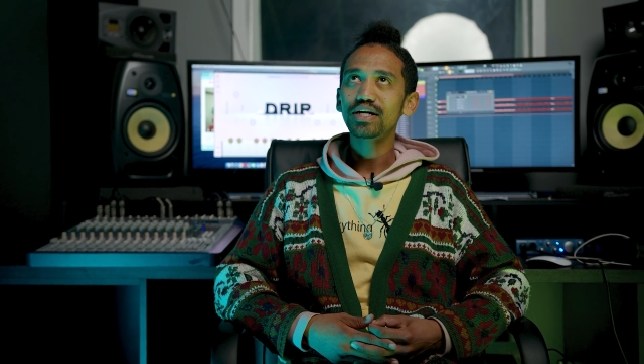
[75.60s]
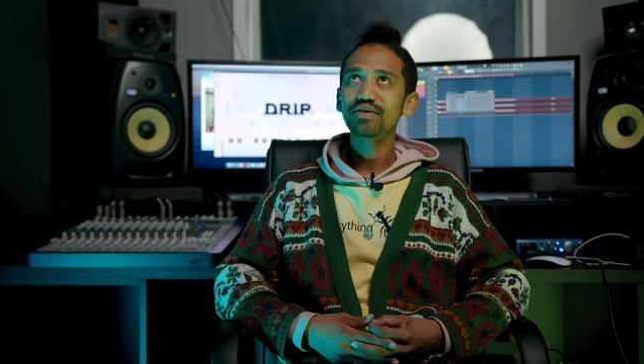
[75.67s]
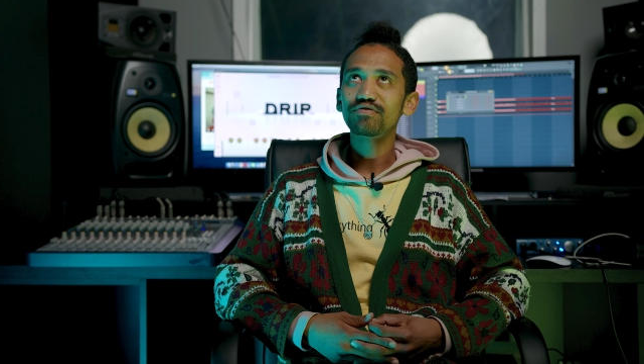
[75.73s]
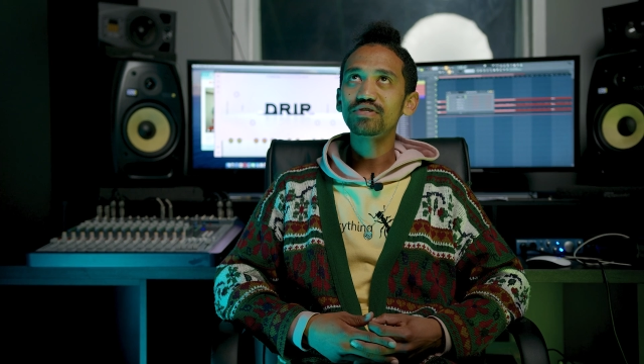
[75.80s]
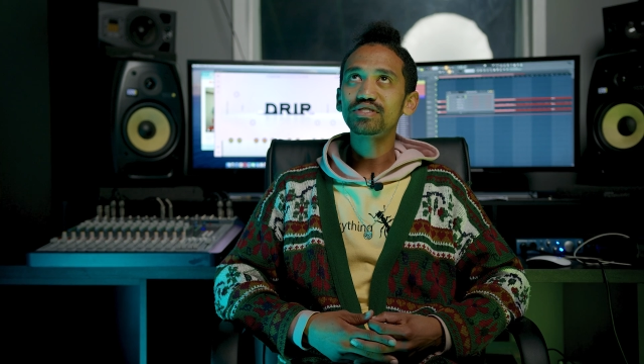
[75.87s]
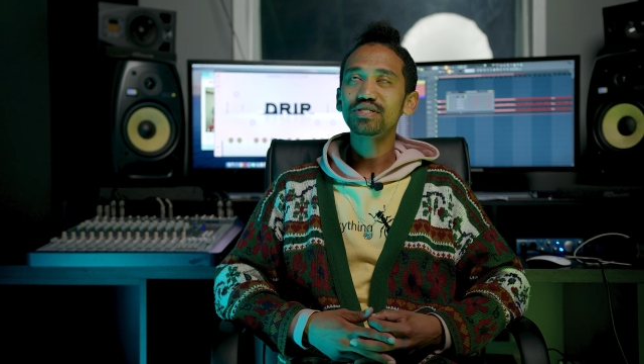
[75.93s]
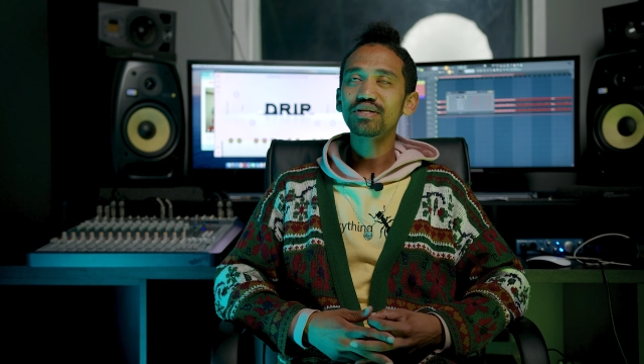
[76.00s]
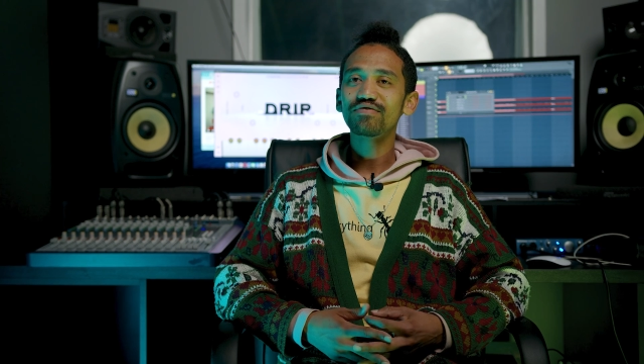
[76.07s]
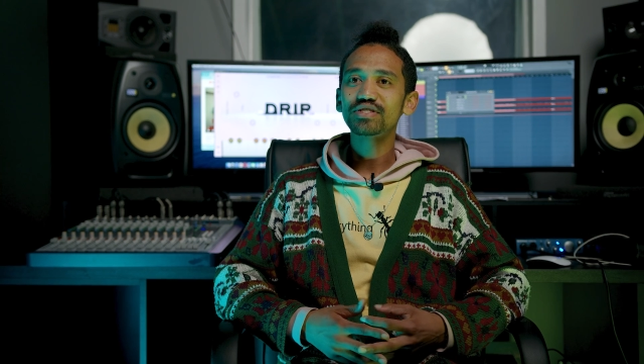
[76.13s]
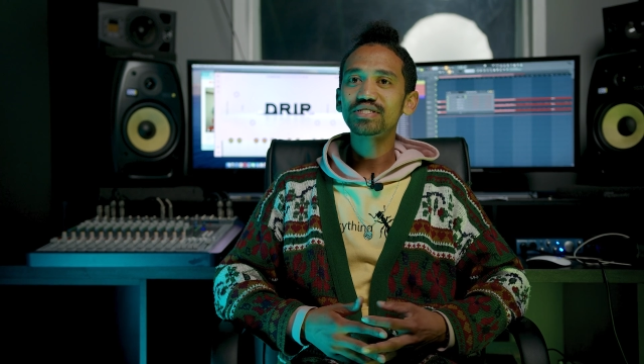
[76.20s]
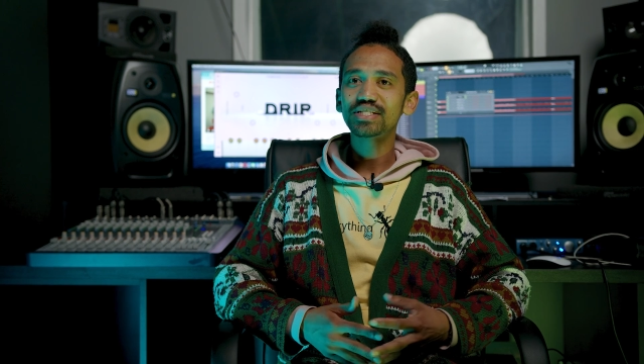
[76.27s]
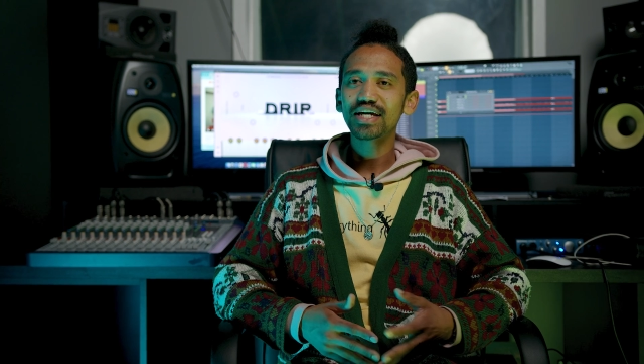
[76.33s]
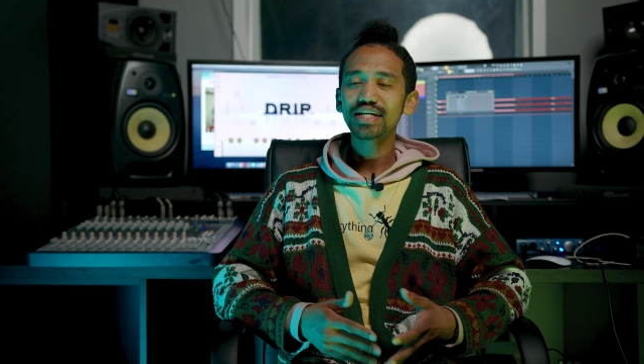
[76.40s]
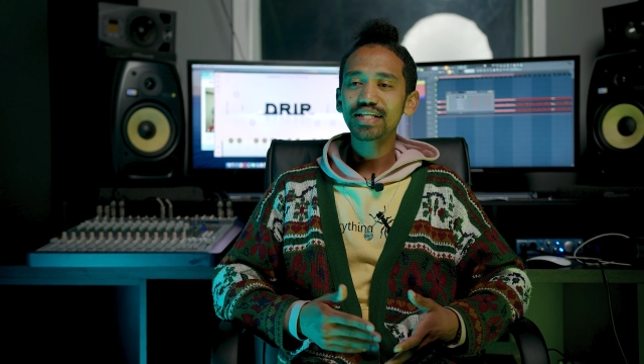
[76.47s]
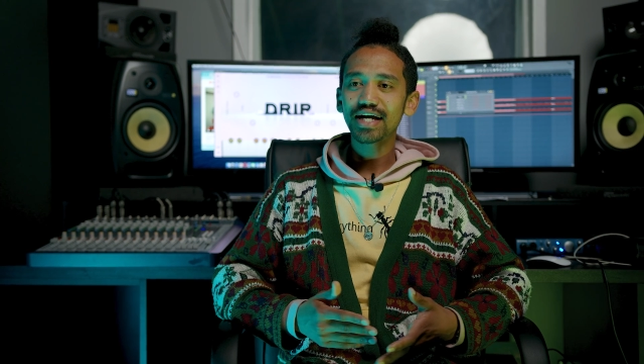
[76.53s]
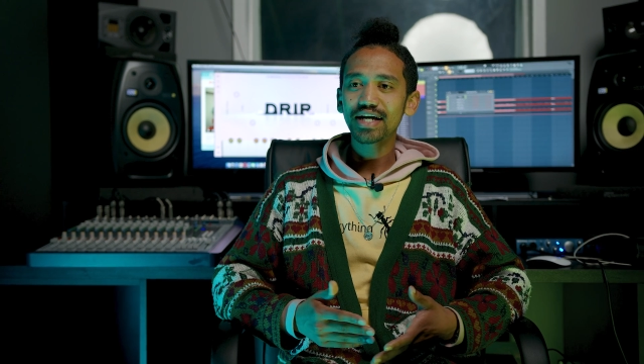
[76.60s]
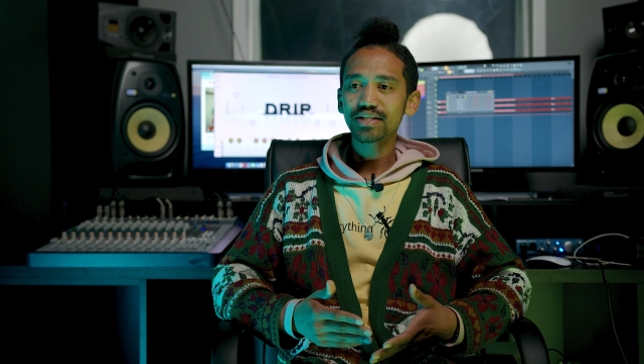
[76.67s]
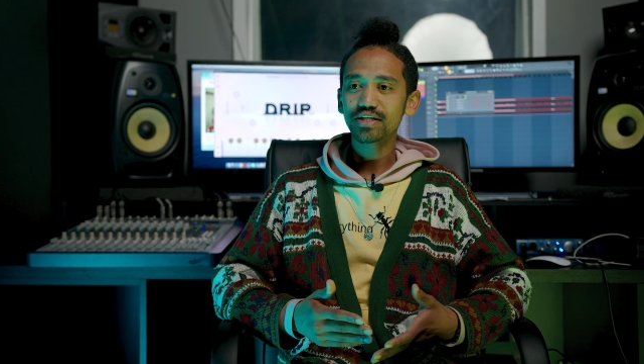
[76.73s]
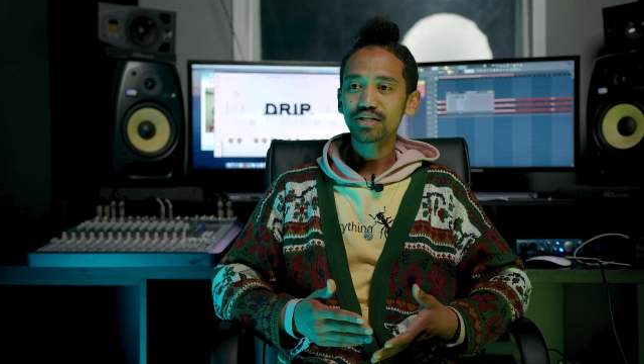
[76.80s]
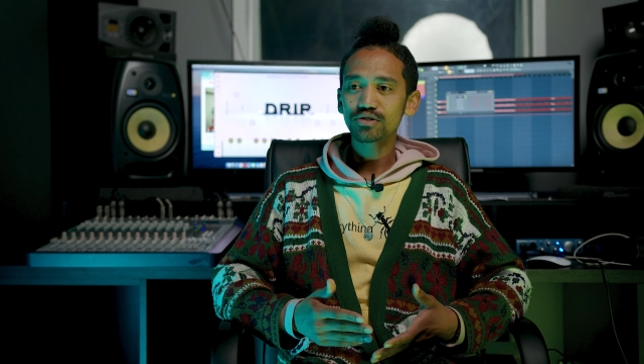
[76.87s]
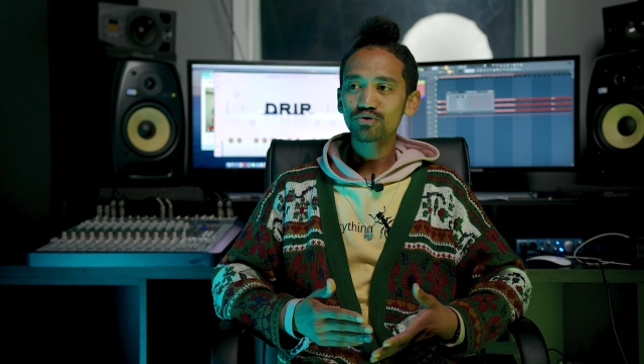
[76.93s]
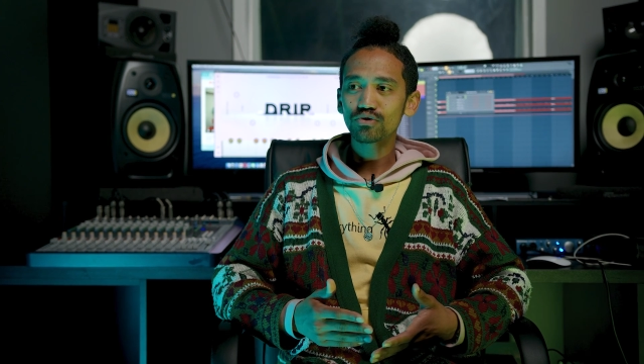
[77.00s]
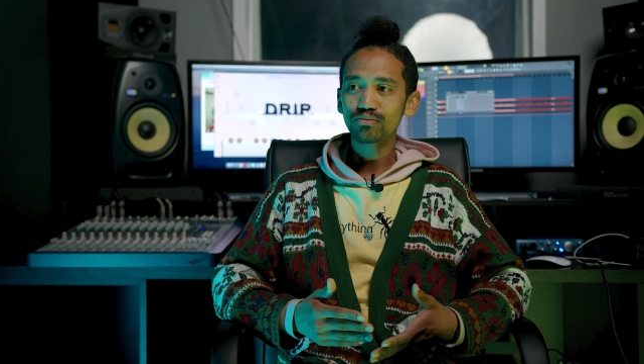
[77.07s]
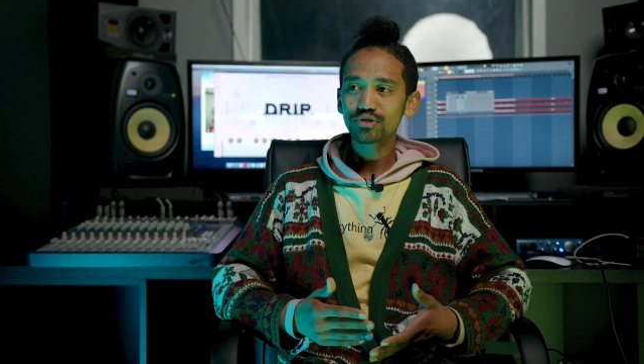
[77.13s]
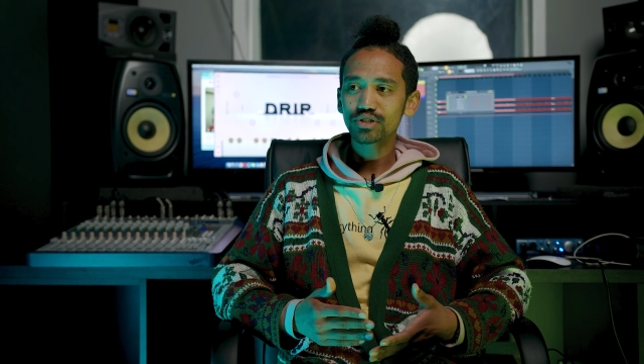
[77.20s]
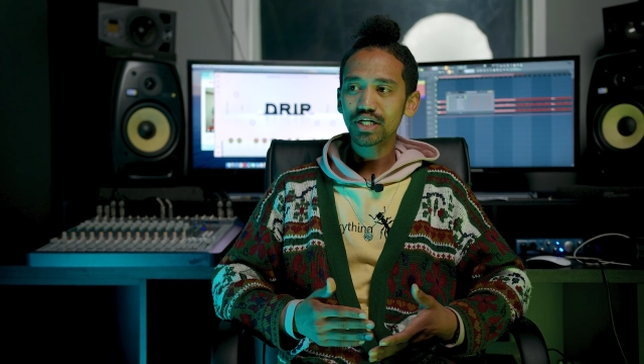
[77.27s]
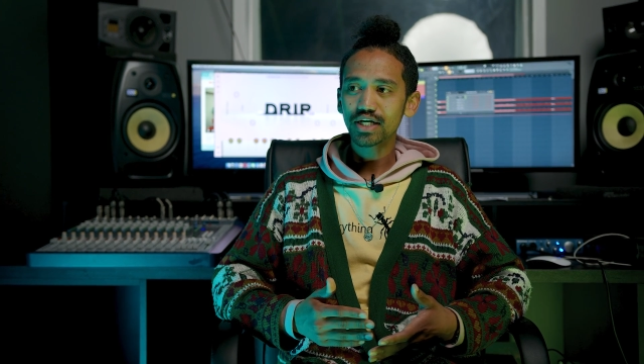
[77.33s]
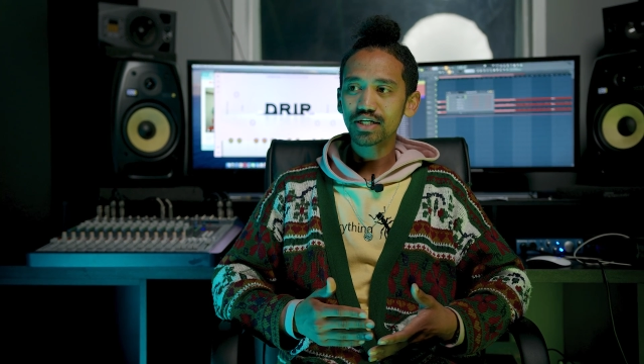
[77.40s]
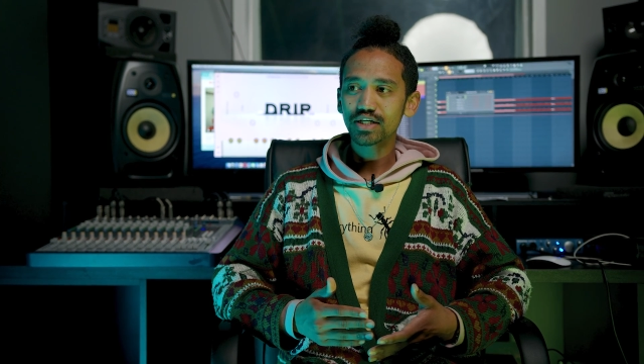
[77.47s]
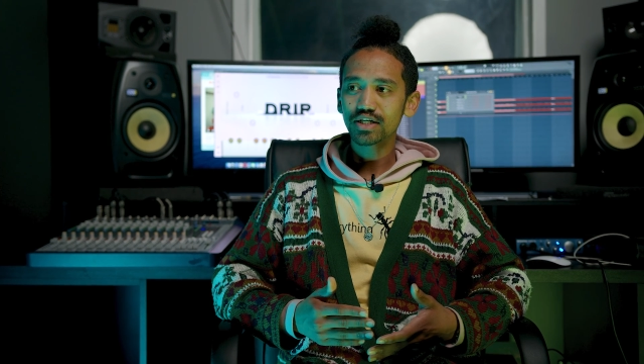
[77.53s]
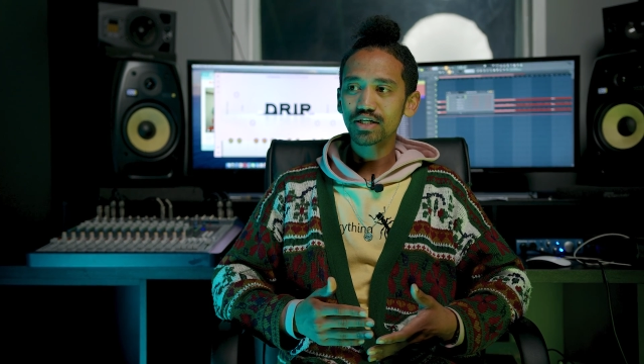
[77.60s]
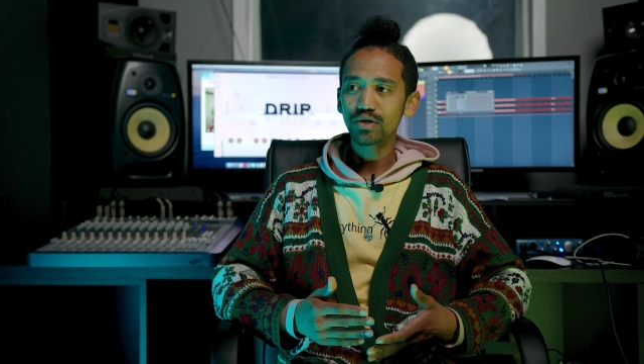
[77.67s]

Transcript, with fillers: if it's that high, then it's almost like